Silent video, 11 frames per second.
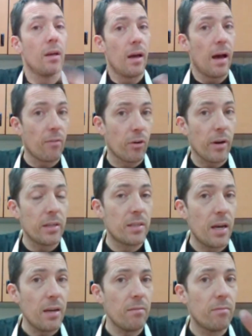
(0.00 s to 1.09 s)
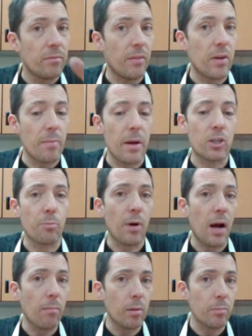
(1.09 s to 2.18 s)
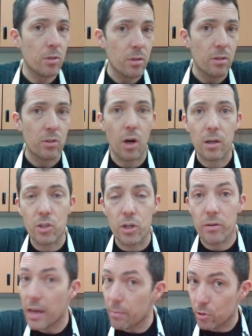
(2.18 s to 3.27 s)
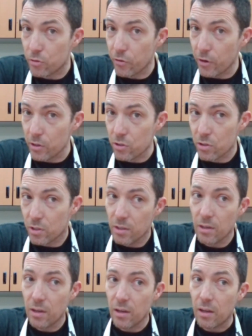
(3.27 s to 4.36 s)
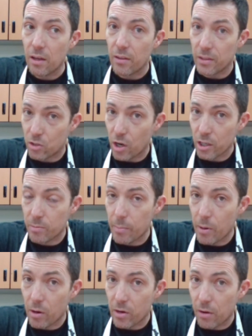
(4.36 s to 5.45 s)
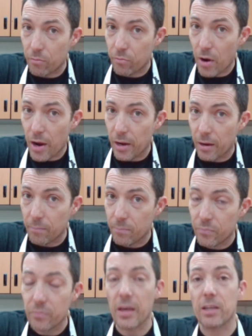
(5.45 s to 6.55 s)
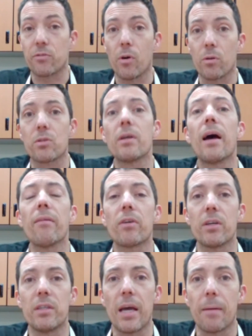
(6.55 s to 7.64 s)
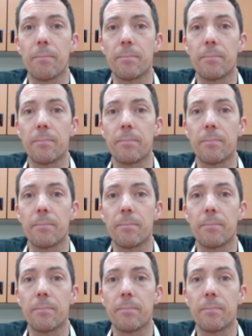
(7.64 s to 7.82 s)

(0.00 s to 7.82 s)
Have a great day. If you have any major problems, talk to your neighbors first, then talk to me about it on Friday. Thanks, folks. Have a good day.